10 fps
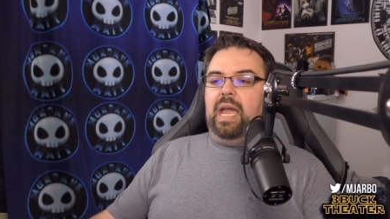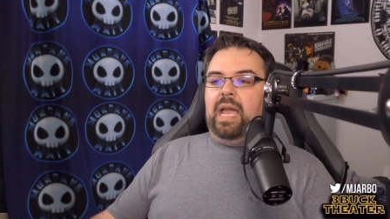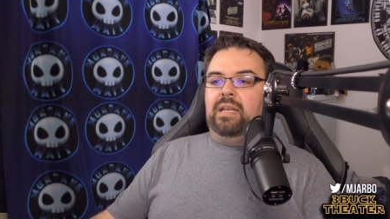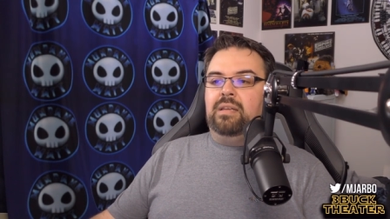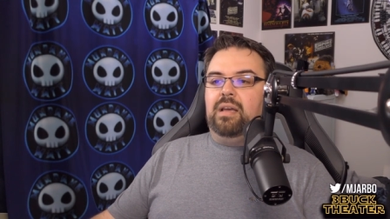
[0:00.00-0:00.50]

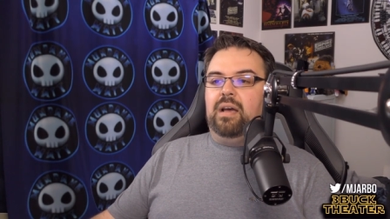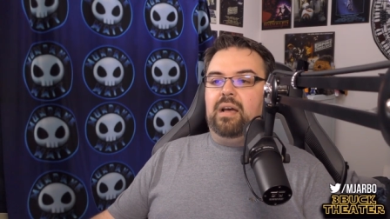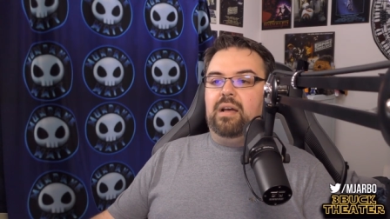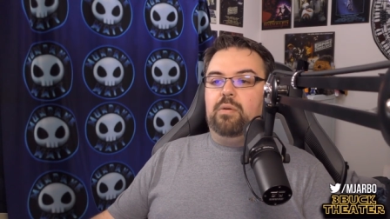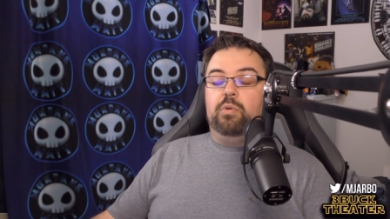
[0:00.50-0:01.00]
And
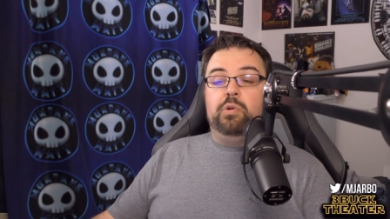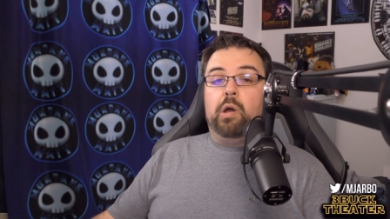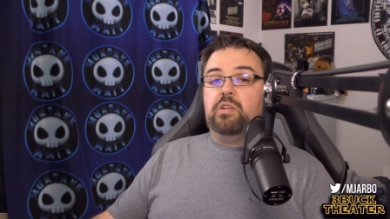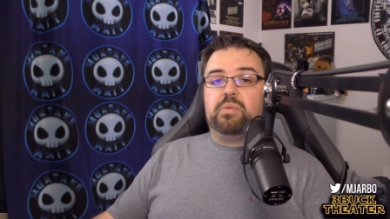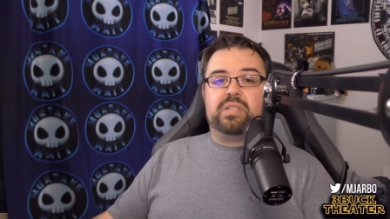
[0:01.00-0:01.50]
uh, who
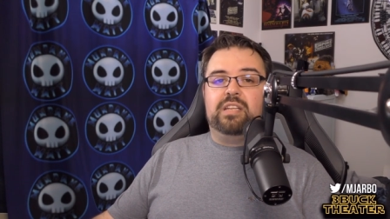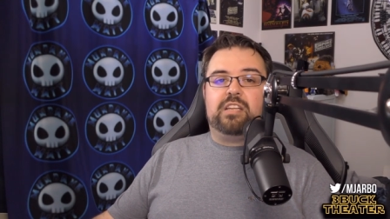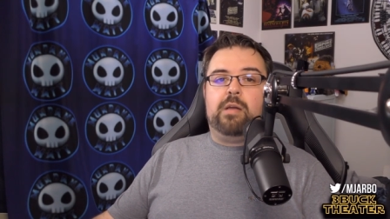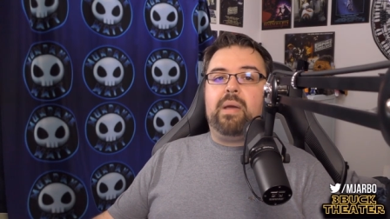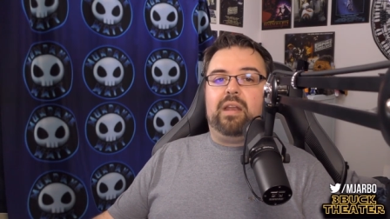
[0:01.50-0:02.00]
knows what's going
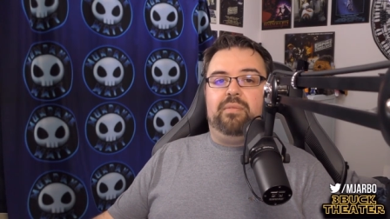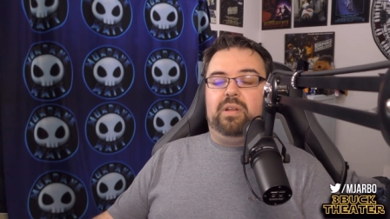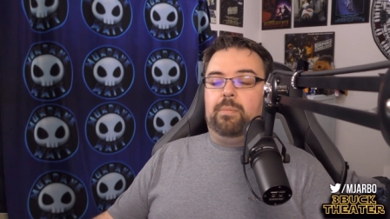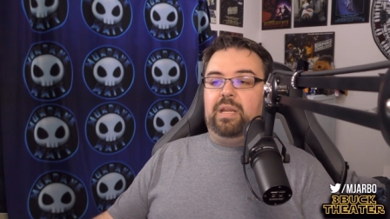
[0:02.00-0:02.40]
to come out of it?